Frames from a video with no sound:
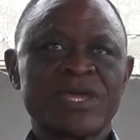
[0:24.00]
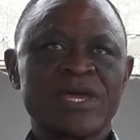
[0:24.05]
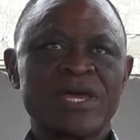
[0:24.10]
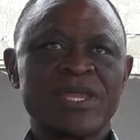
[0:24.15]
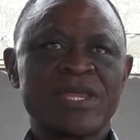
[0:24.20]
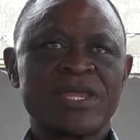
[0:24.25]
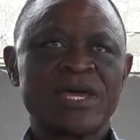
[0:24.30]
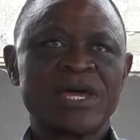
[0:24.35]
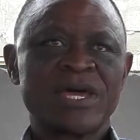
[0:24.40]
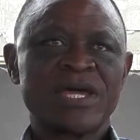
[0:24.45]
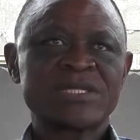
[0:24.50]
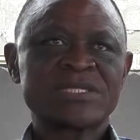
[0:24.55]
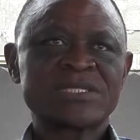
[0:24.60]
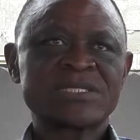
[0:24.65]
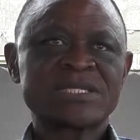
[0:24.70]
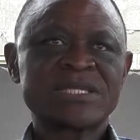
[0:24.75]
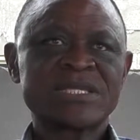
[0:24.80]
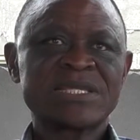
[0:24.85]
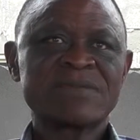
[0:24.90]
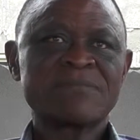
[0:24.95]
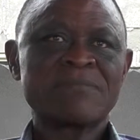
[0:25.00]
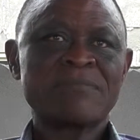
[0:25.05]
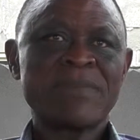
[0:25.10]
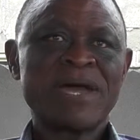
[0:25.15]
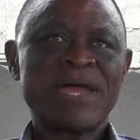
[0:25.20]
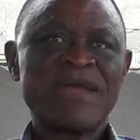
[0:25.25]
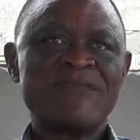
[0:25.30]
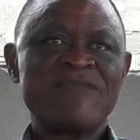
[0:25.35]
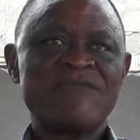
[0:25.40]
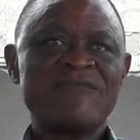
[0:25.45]
and I had seen
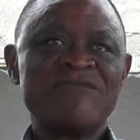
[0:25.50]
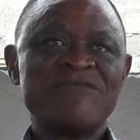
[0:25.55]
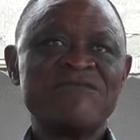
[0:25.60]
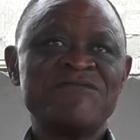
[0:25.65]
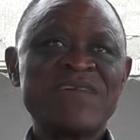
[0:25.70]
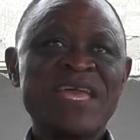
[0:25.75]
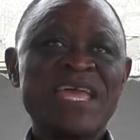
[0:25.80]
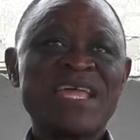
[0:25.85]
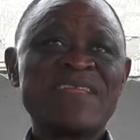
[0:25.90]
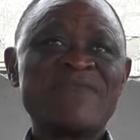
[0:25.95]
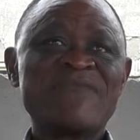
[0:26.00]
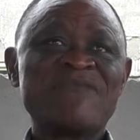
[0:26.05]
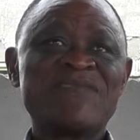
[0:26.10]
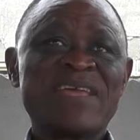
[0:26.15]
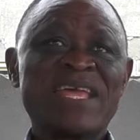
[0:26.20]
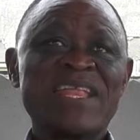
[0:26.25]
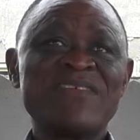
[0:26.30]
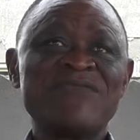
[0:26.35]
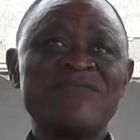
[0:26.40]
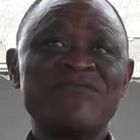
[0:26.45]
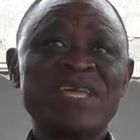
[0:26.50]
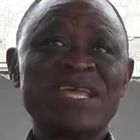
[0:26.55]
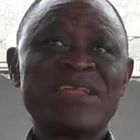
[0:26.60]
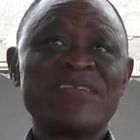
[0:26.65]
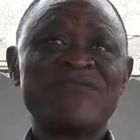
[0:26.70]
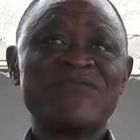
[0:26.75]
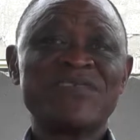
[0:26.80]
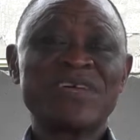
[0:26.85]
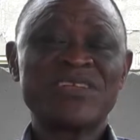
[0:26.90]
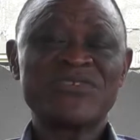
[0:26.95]
my very, very,
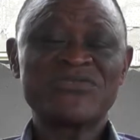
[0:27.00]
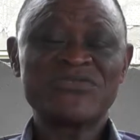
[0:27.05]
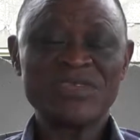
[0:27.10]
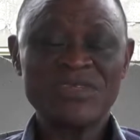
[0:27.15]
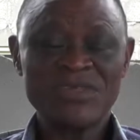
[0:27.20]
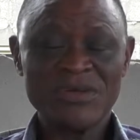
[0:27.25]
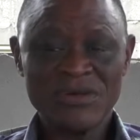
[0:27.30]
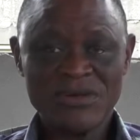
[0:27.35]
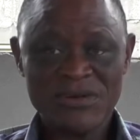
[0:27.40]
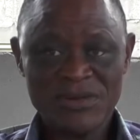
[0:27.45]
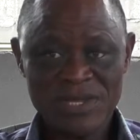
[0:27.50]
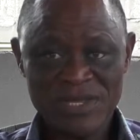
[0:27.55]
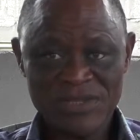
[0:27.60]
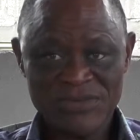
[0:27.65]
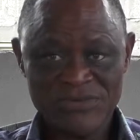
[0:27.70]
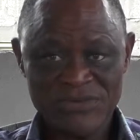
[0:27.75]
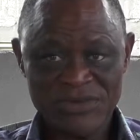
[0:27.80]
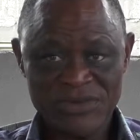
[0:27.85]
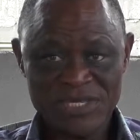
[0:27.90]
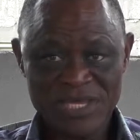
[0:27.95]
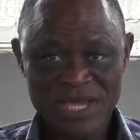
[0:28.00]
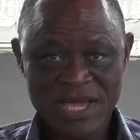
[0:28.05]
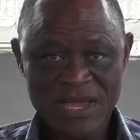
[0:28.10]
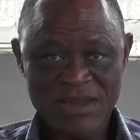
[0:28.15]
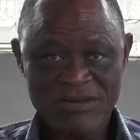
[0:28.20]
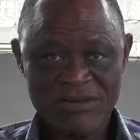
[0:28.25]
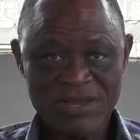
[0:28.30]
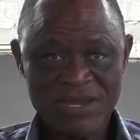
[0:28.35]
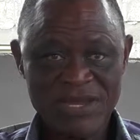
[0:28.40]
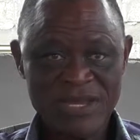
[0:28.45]
very, very senior colleagues
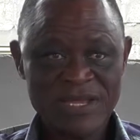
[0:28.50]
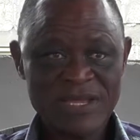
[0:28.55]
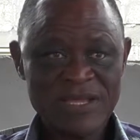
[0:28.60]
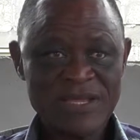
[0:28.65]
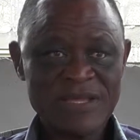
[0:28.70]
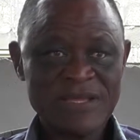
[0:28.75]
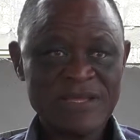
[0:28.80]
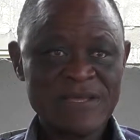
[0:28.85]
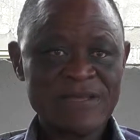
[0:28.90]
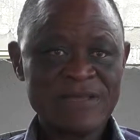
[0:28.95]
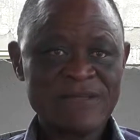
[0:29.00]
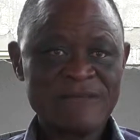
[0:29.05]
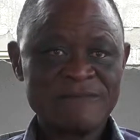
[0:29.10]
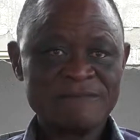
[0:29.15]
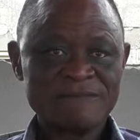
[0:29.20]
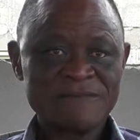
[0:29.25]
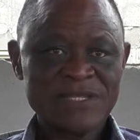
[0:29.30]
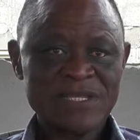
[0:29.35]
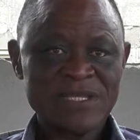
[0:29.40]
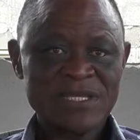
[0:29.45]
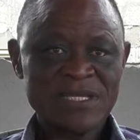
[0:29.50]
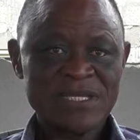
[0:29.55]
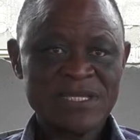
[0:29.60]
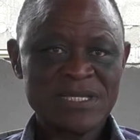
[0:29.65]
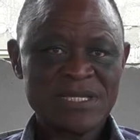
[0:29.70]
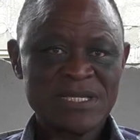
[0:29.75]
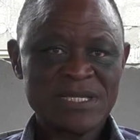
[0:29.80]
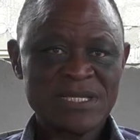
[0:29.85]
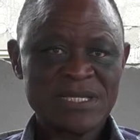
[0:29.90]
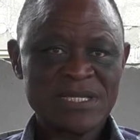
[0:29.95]
retiring
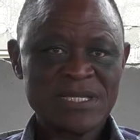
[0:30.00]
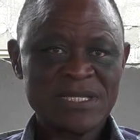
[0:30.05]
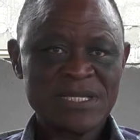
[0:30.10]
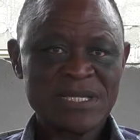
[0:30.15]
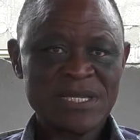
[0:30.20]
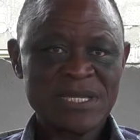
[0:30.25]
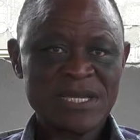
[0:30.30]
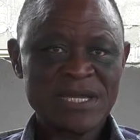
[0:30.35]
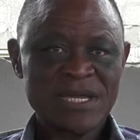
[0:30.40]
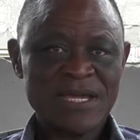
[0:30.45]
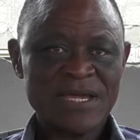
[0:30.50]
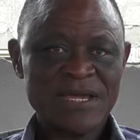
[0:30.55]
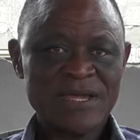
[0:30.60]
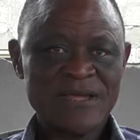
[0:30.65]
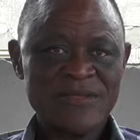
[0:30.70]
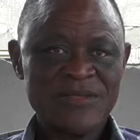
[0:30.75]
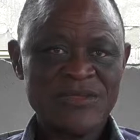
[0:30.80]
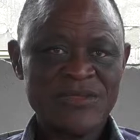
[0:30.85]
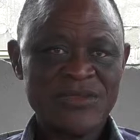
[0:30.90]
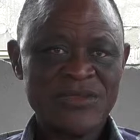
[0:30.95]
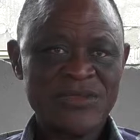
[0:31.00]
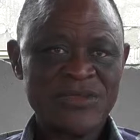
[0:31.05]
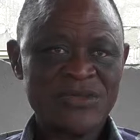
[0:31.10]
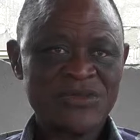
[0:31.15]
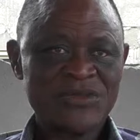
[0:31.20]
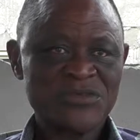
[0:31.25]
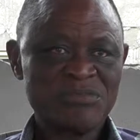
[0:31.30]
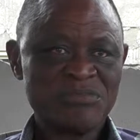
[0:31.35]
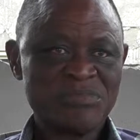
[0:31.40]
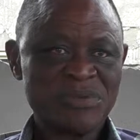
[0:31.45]
and
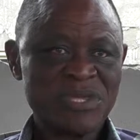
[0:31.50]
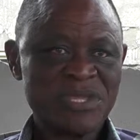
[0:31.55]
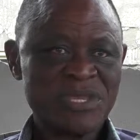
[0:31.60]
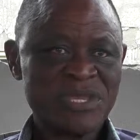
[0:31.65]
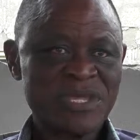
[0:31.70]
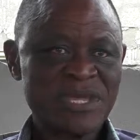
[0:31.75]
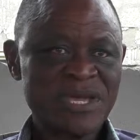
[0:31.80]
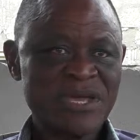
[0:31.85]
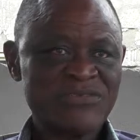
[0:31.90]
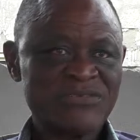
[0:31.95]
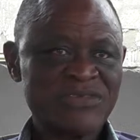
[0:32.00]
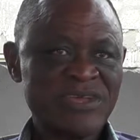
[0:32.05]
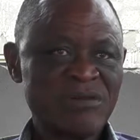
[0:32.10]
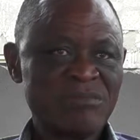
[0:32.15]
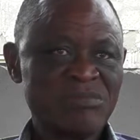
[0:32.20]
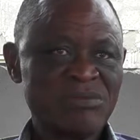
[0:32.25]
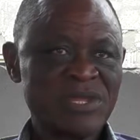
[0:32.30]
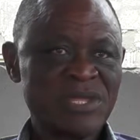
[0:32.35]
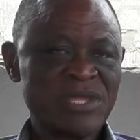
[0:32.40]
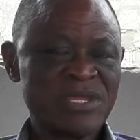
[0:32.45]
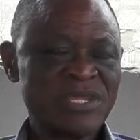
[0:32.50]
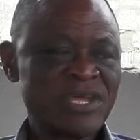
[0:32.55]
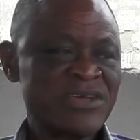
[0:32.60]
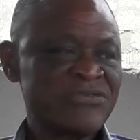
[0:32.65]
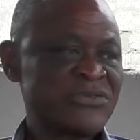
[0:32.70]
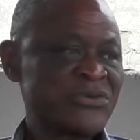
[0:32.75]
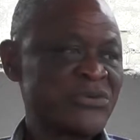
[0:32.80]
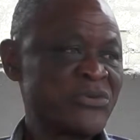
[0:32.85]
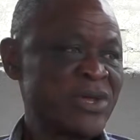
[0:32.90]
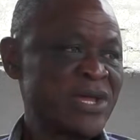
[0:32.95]
not being as ebullient
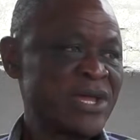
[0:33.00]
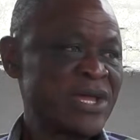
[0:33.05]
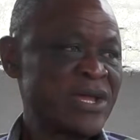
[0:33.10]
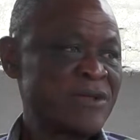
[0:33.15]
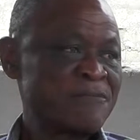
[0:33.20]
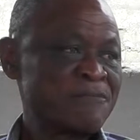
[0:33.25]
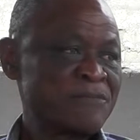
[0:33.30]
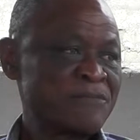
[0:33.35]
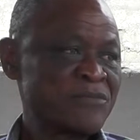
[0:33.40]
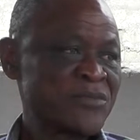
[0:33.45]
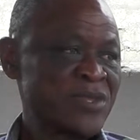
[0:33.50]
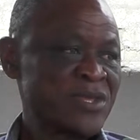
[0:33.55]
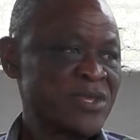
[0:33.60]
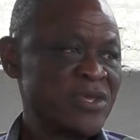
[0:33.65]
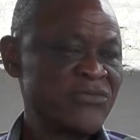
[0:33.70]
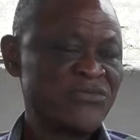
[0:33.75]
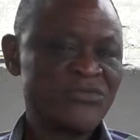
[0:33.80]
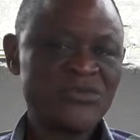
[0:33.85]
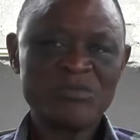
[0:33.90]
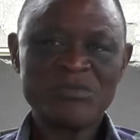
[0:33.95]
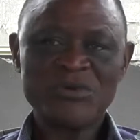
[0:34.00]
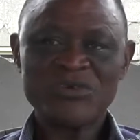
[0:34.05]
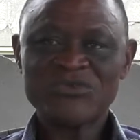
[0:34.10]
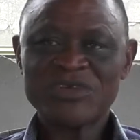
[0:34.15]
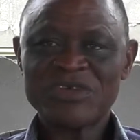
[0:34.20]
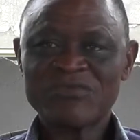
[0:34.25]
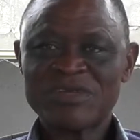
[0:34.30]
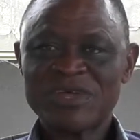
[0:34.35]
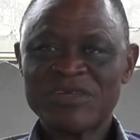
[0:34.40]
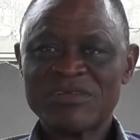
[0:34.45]
as they were a few months
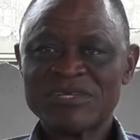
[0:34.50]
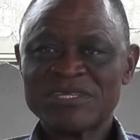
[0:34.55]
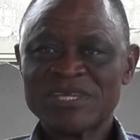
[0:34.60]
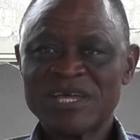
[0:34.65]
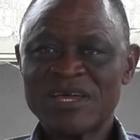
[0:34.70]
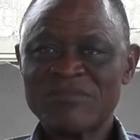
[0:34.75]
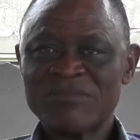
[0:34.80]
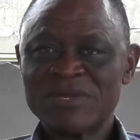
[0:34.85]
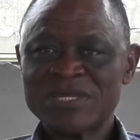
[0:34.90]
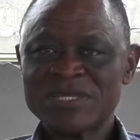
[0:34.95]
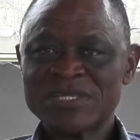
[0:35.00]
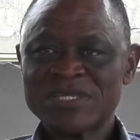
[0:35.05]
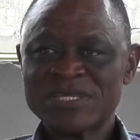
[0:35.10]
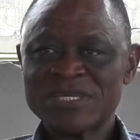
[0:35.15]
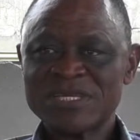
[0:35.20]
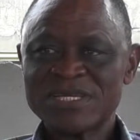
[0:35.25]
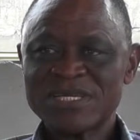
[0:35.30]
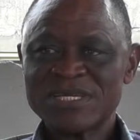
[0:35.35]
after retirement.